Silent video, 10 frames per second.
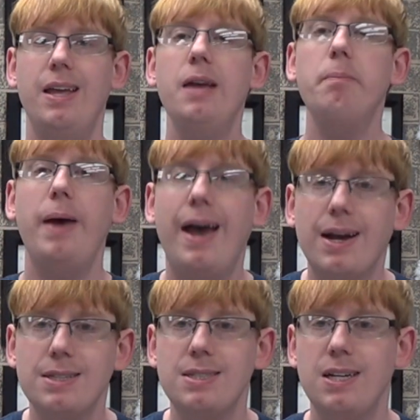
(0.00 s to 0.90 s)

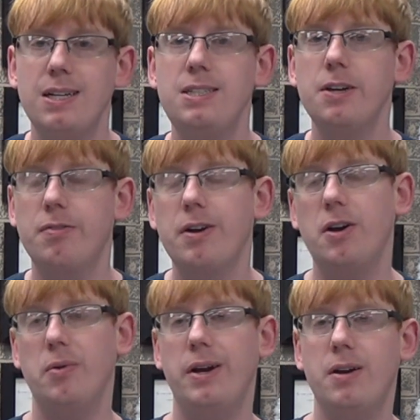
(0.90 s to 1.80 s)
impacts different
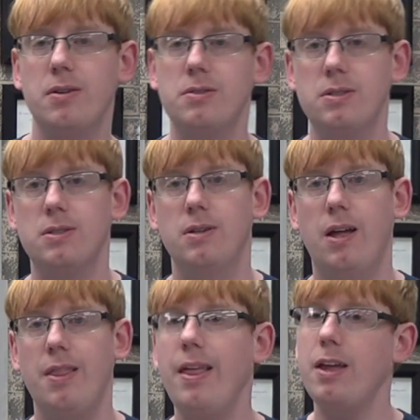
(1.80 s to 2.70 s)
careers
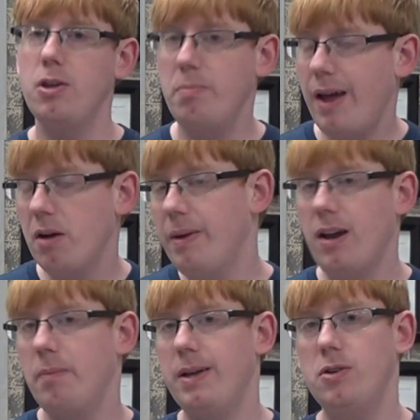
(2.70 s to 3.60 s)
that you may or may
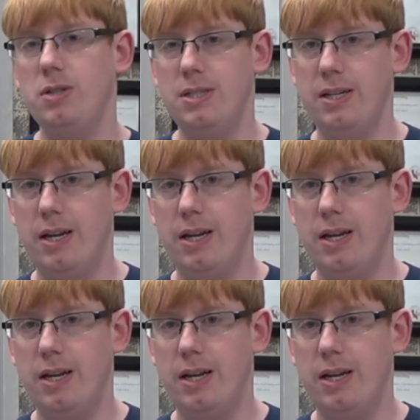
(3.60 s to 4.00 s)
not be interested